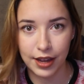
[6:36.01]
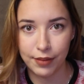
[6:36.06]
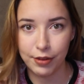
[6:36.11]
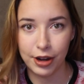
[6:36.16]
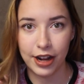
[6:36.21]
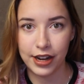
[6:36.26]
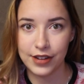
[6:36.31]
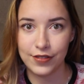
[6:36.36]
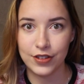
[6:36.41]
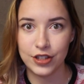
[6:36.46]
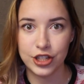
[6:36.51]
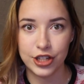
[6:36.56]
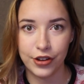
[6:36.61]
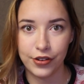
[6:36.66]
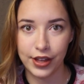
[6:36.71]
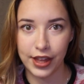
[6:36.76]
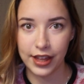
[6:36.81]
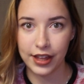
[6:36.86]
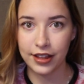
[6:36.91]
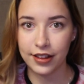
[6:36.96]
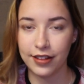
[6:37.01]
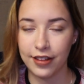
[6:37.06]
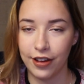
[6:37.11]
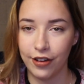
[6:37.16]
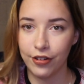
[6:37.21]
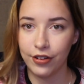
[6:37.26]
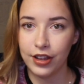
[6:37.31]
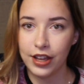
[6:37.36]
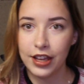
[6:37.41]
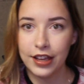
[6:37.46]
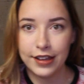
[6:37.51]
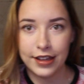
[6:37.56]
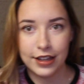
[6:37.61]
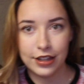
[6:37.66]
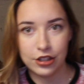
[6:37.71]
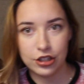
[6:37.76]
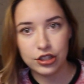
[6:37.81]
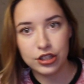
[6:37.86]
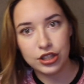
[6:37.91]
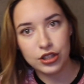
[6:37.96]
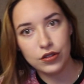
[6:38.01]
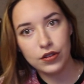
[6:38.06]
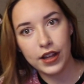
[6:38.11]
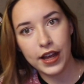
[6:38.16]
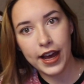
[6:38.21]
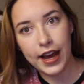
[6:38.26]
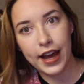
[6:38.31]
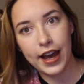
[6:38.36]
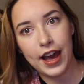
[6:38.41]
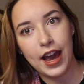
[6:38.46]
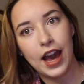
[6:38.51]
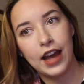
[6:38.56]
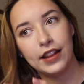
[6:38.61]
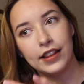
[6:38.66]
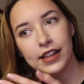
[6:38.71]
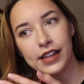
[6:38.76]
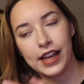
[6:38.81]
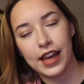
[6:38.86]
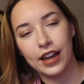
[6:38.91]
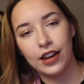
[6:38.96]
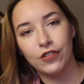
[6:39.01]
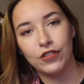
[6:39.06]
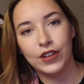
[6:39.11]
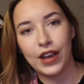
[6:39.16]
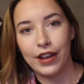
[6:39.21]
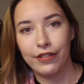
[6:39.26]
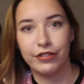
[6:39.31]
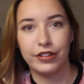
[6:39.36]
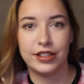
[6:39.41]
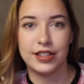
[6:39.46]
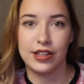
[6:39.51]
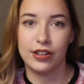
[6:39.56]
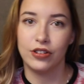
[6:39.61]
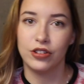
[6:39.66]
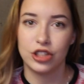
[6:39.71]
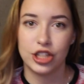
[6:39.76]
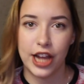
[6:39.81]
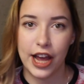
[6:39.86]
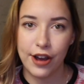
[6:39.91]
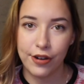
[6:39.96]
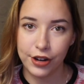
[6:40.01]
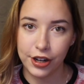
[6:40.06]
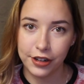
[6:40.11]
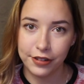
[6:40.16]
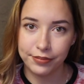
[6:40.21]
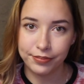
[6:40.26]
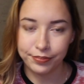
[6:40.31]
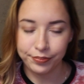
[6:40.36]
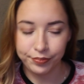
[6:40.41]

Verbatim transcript: I'm not even joking. So just do that at the end of every single shower.